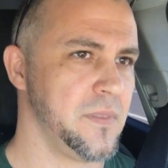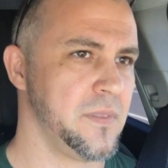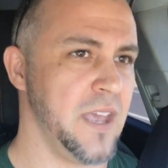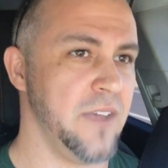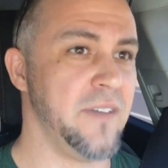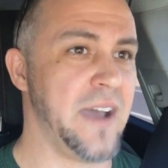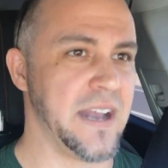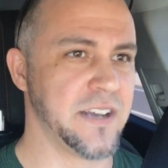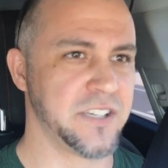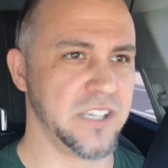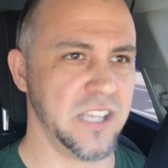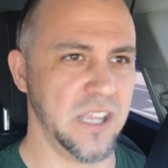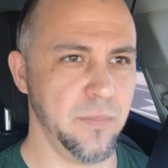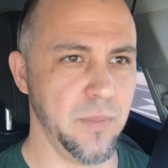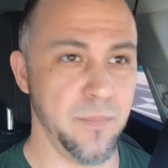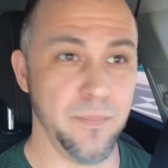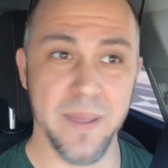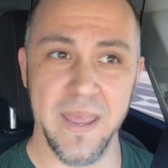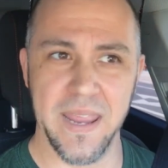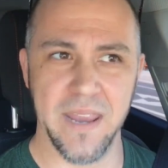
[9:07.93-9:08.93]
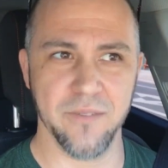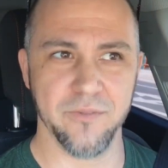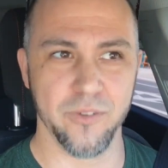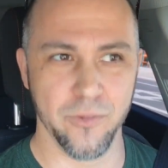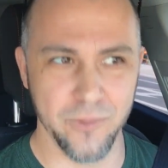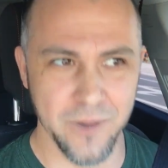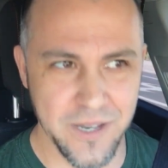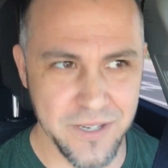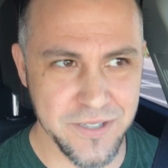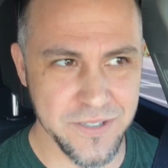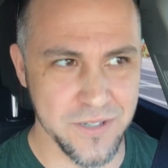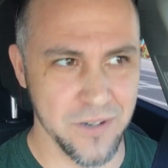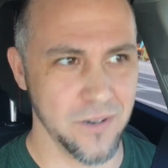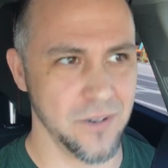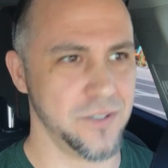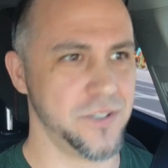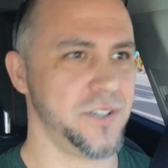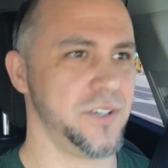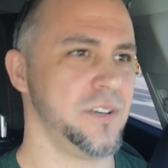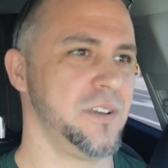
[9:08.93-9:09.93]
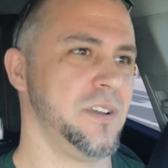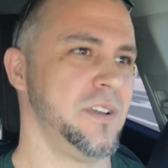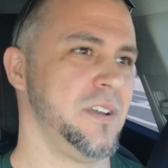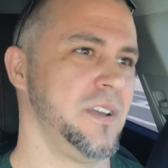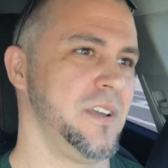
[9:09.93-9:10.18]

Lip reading: they've actually been paying for research.